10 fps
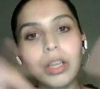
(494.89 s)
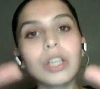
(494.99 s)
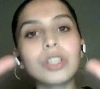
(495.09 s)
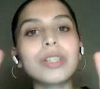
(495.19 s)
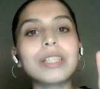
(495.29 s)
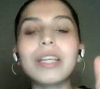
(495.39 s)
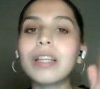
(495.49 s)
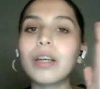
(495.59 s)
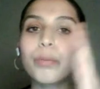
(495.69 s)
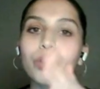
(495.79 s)
So it's
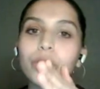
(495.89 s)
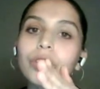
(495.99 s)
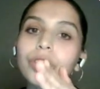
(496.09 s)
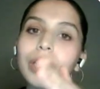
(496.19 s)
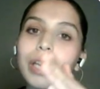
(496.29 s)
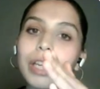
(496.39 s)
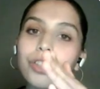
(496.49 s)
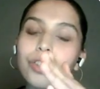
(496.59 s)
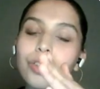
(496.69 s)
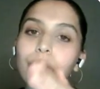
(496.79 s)
either a production
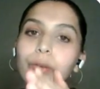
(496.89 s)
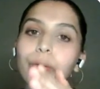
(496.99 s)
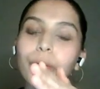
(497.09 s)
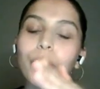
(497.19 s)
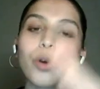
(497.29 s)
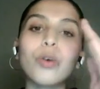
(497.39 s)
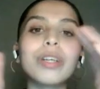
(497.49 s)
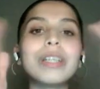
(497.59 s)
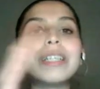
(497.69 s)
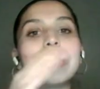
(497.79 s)
issue or
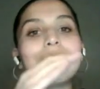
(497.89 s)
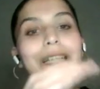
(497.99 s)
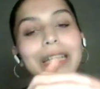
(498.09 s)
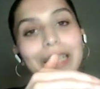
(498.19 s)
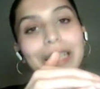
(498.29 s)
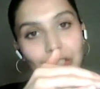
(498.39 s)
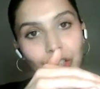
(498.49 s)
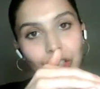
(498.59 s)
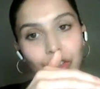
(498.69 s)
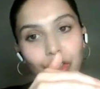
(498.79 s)
a leakage
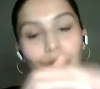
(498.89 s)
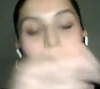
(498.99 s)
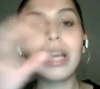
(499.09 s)
issue,